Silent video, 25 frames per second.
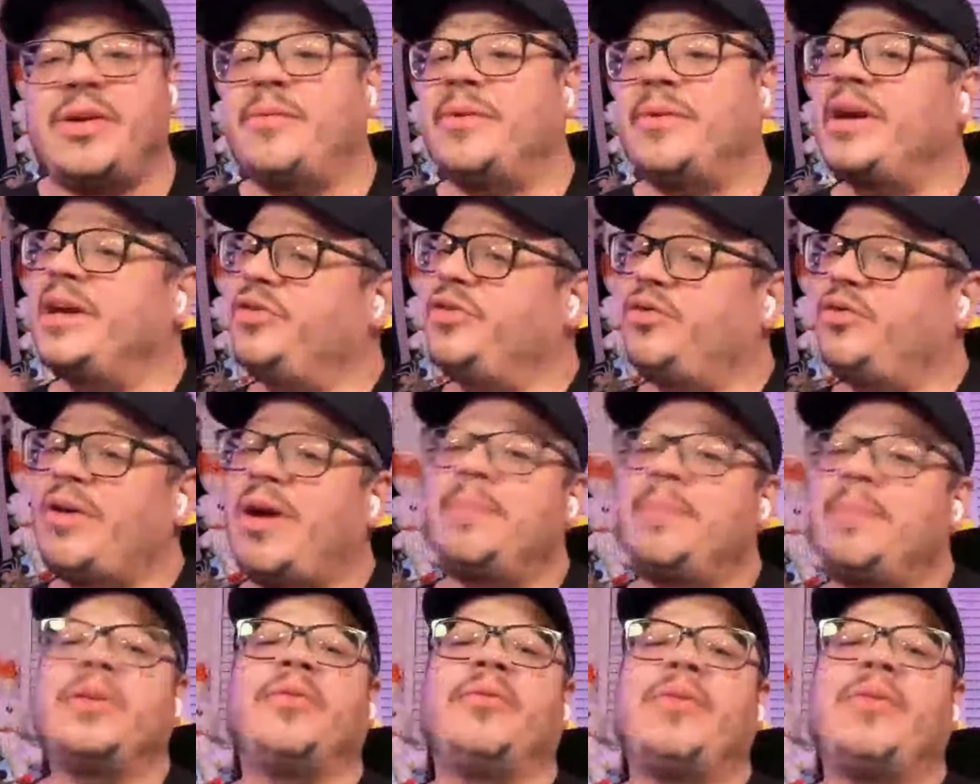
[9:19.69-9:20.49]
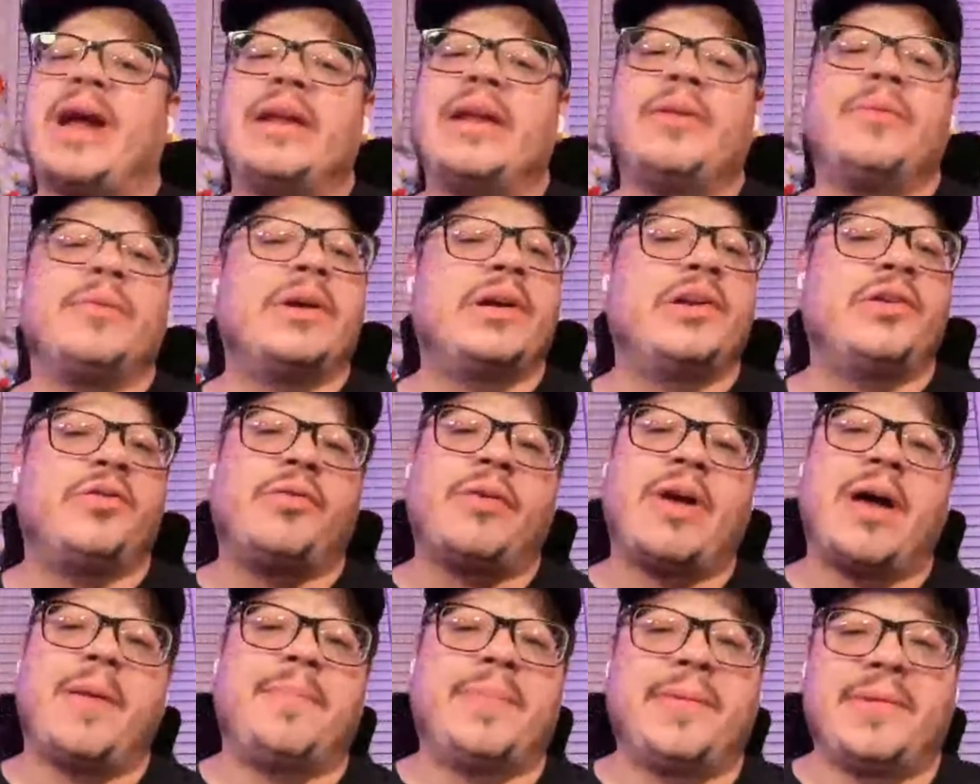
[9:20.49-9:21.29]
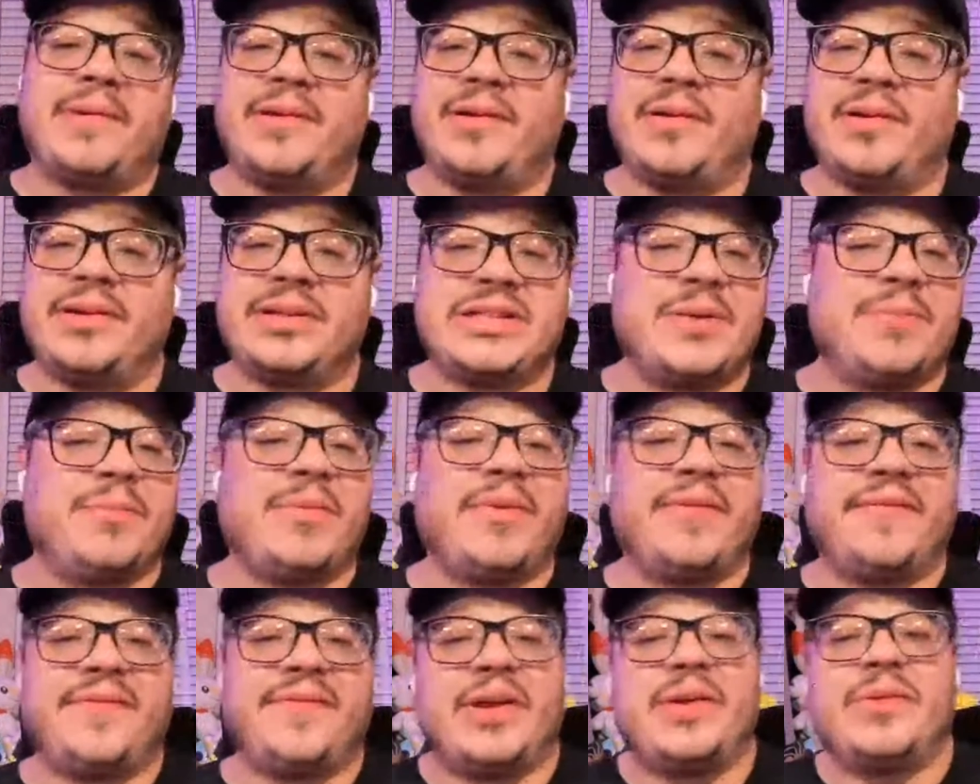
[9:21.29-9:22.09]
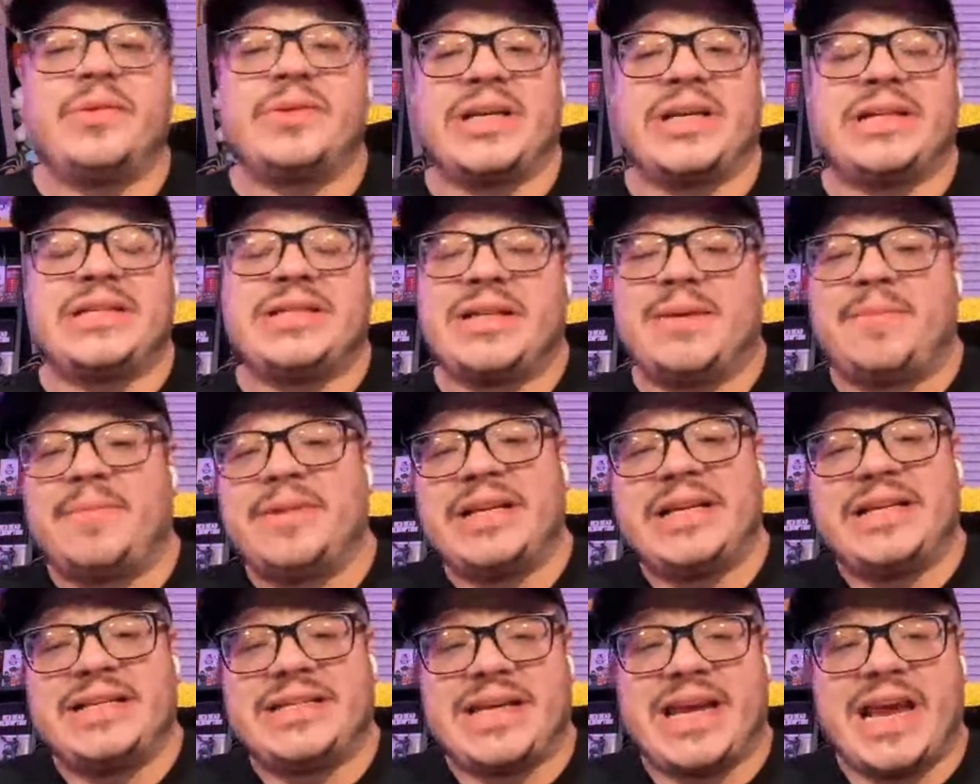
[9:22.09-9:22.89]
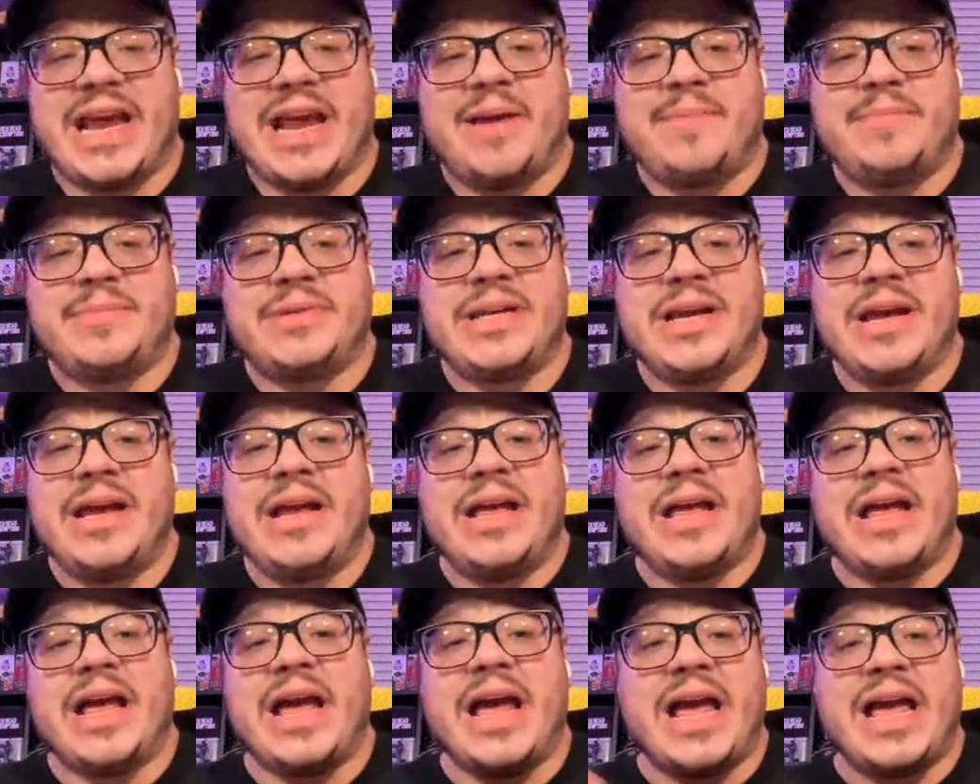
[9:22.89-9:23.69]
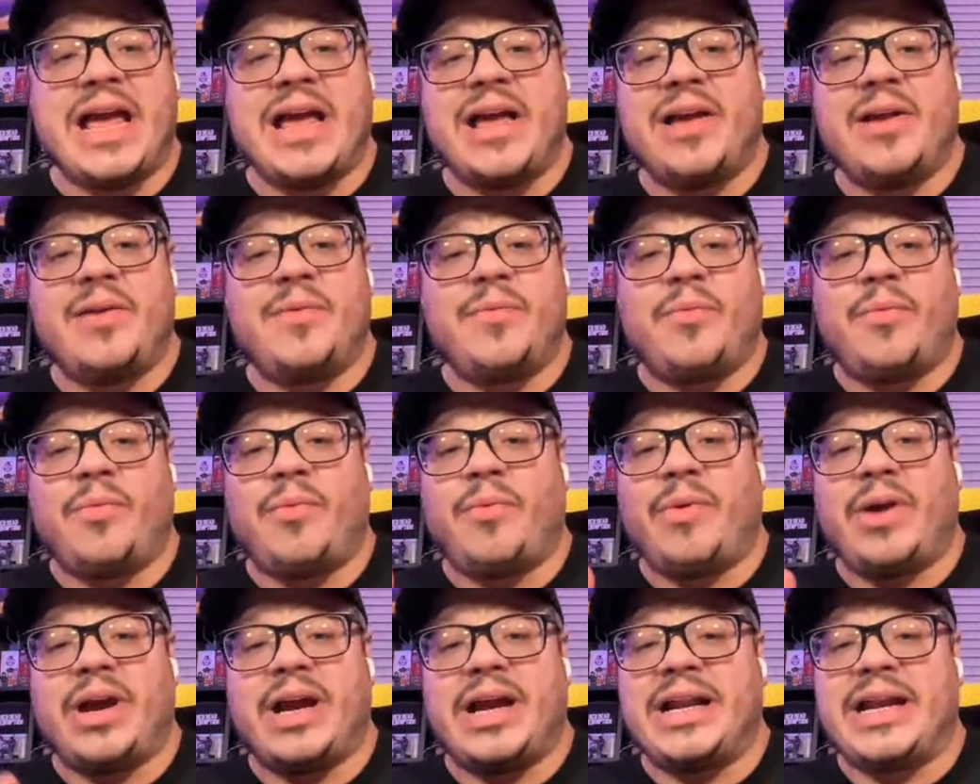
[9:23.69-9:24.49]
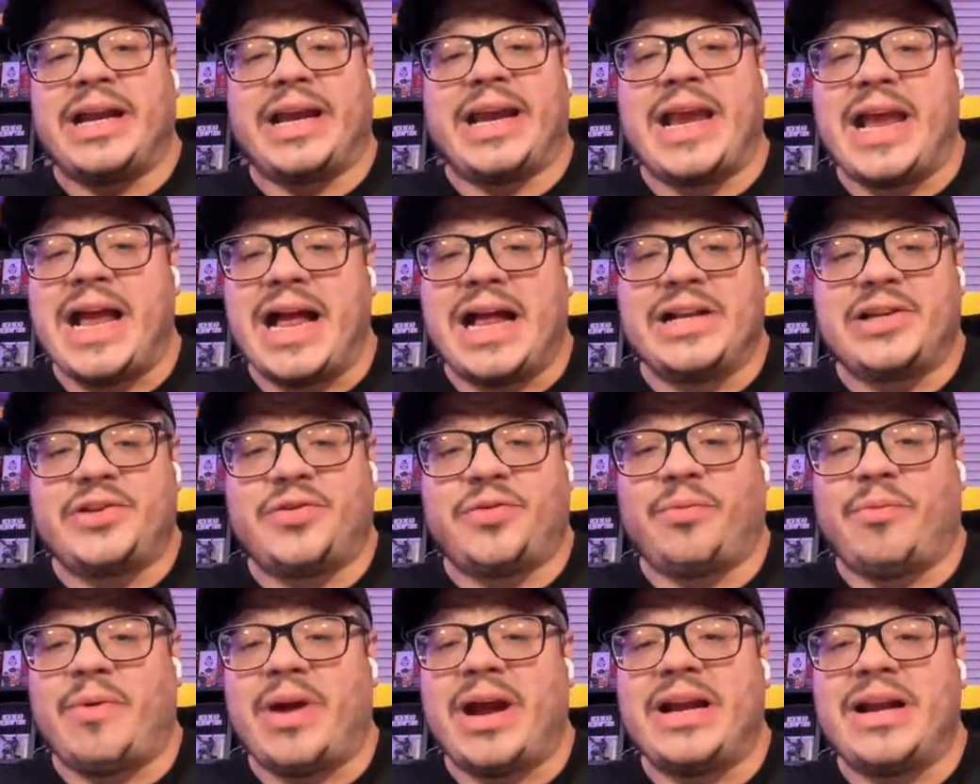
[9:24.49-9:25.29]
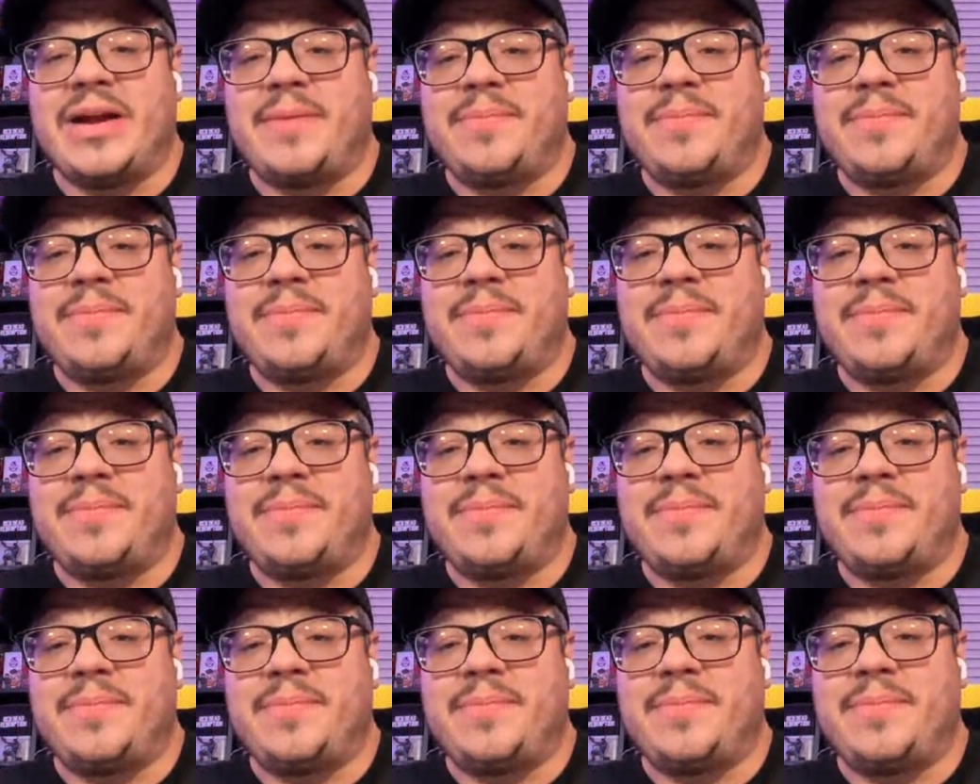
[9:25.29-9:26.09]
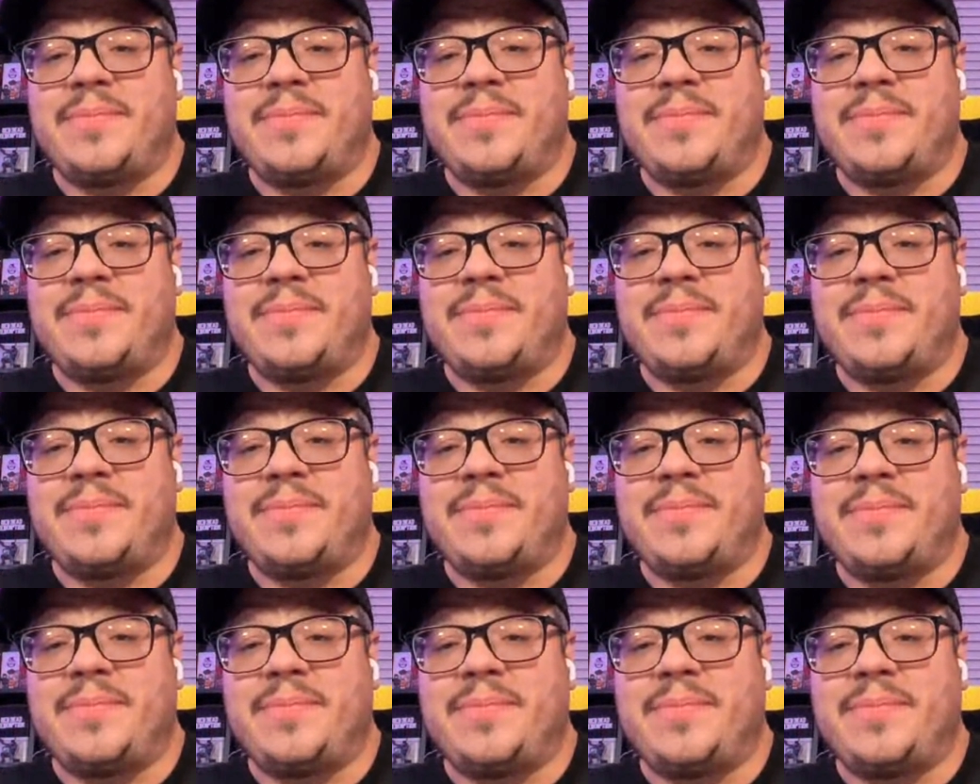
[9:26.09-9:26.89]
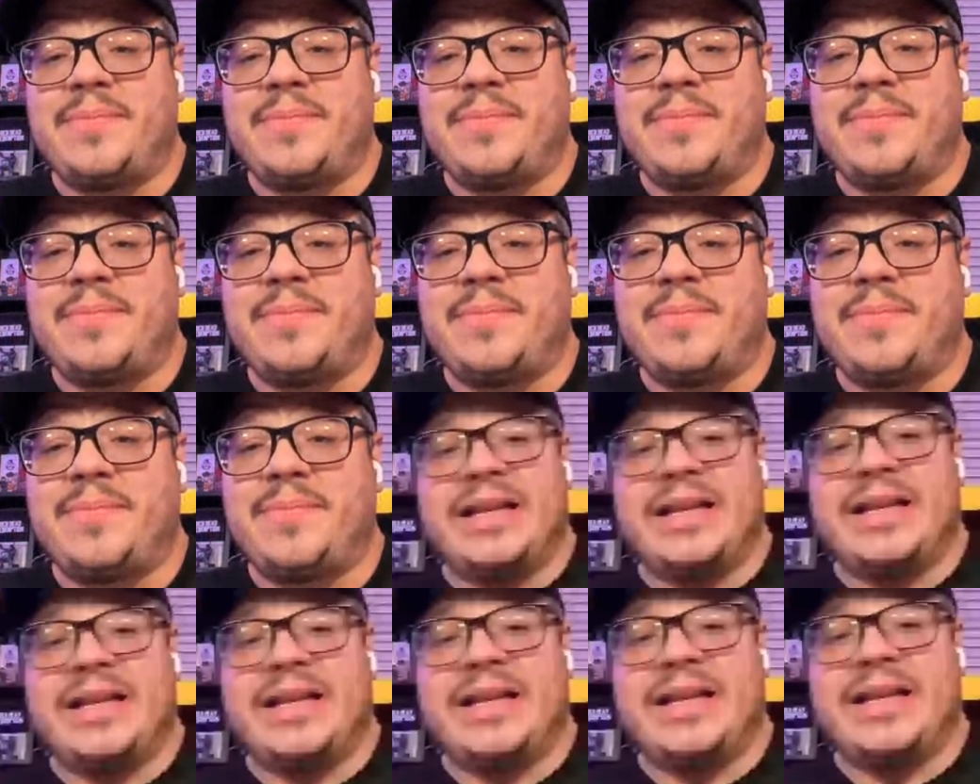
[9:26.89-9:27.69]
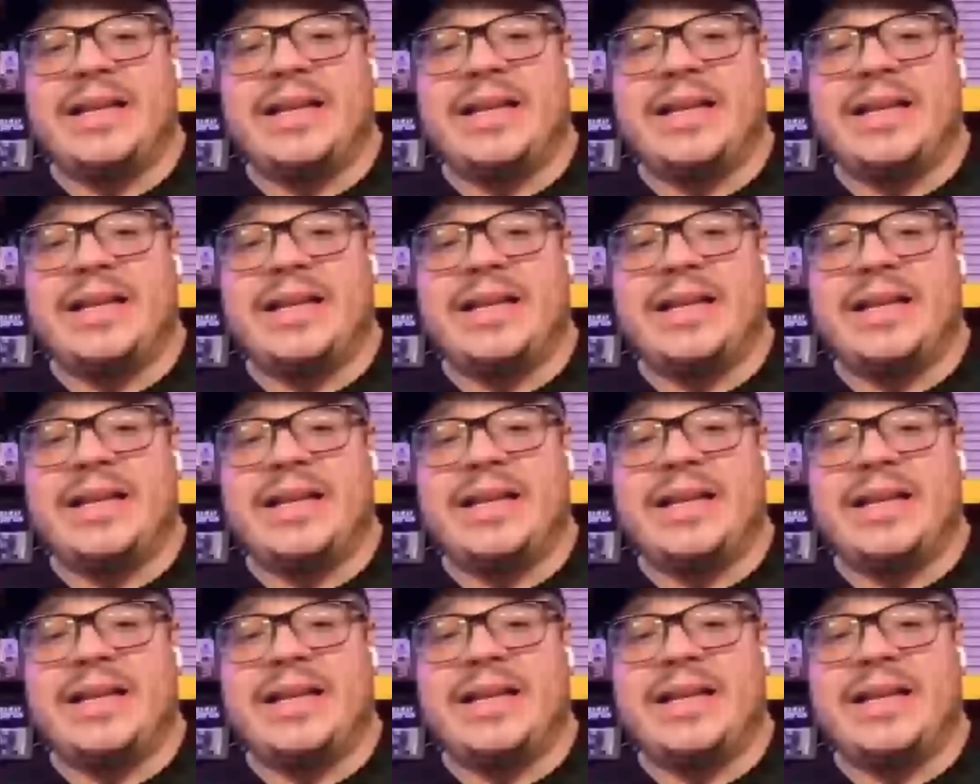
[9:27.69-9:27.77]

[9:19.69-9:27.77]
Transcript: We're going to drop the rant, we're going to drop some reviews on some of these games, and we're going to catch right up to where we were before. And,